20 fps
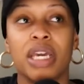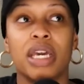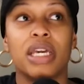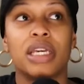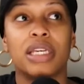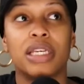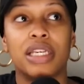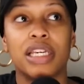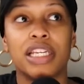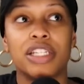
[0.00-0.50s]

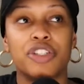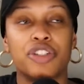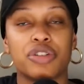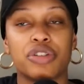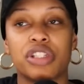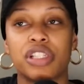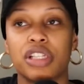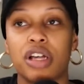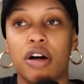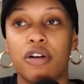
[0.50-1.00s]
get
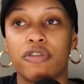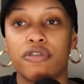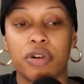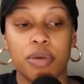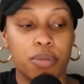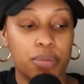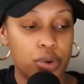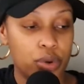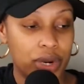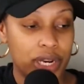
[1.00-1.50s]
yourself from
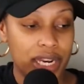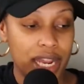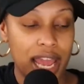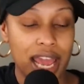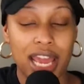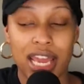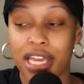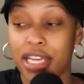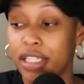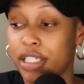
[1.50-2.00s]
point
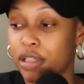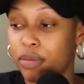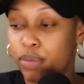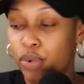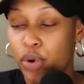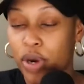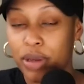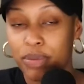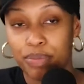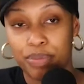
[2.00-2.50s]
A to
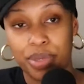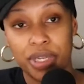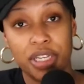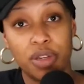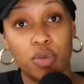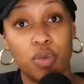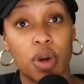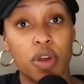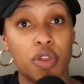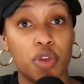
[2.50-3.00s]
point B,
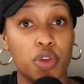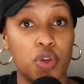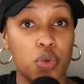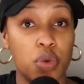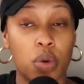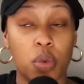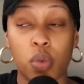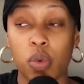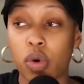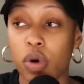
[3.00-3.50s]
whether you are
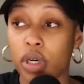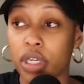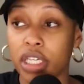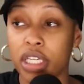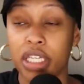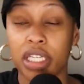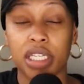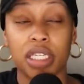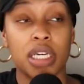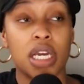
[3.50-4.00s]

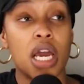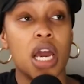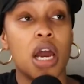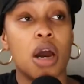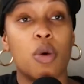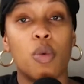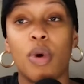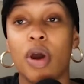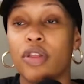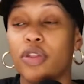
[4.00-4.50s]
walking,
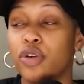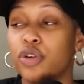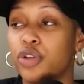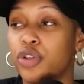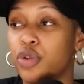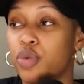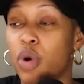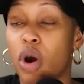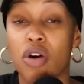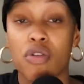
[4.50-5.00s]
whether
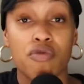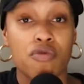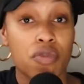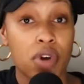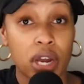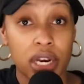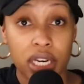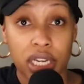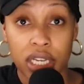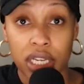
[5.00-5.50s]
you are
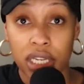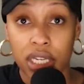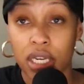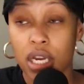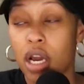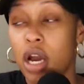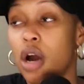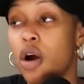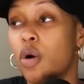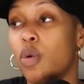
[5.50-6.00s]
running,
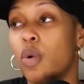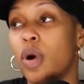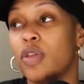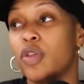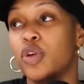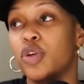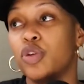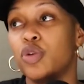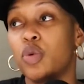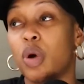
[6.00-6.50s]
whether
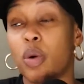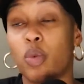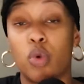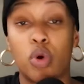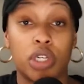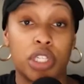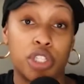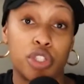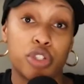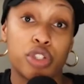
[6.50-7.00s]
you are
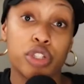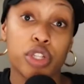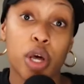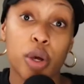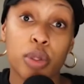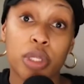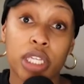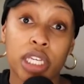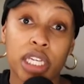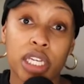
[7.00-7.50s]
walking
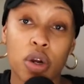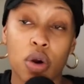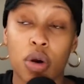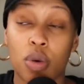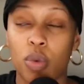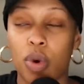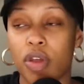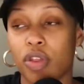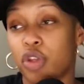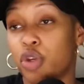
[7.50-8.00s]
slowly, or
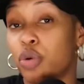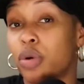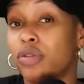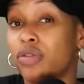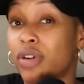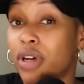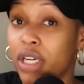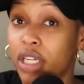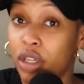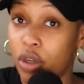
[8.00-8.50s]
whether you are
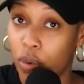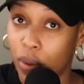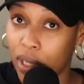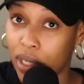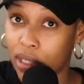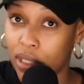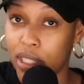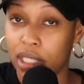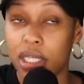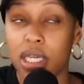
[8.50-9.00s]
running
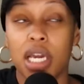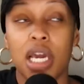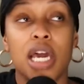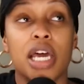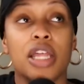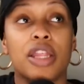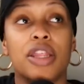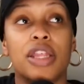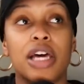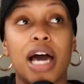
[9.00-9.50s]
quickly.
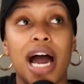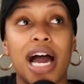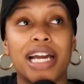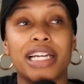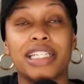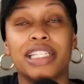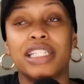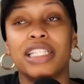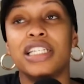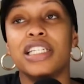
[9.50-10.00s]
The
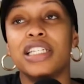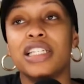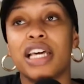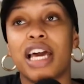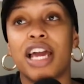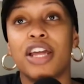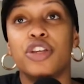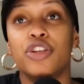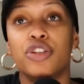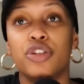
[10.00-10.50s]
idea
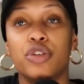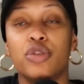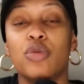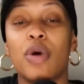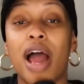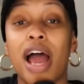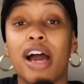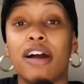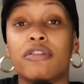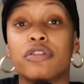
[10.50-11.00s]
that you
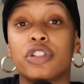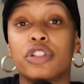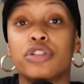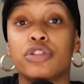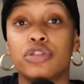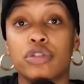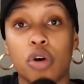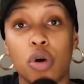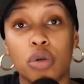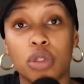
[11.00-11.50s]
have
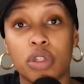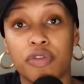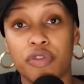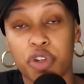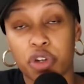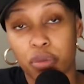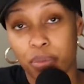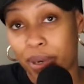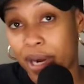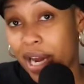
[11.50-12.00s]
control of your
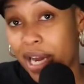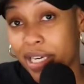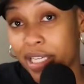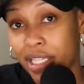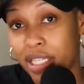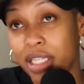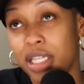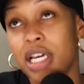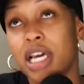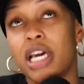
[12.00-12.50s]

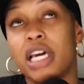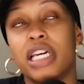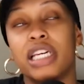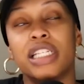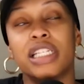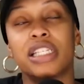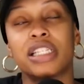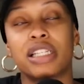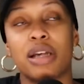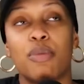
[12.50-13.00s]
body
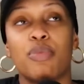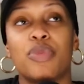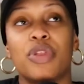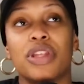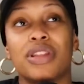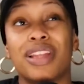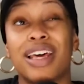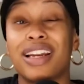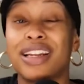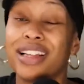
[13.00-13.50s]
is something
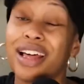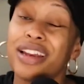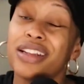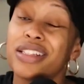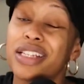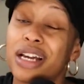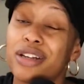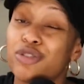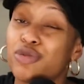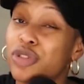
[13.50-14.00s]
that a lot of
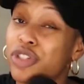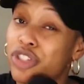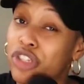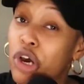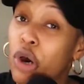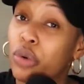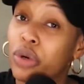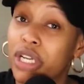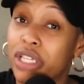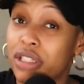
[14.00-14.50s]
times we
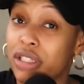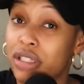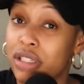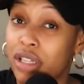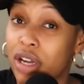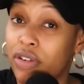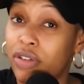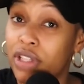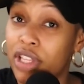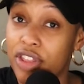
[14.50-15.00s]
don't
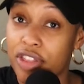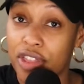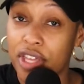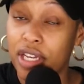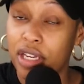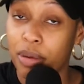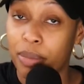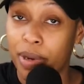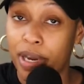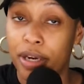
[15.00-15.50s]
necessarily think
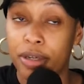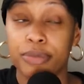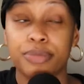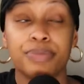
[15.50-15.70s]
about.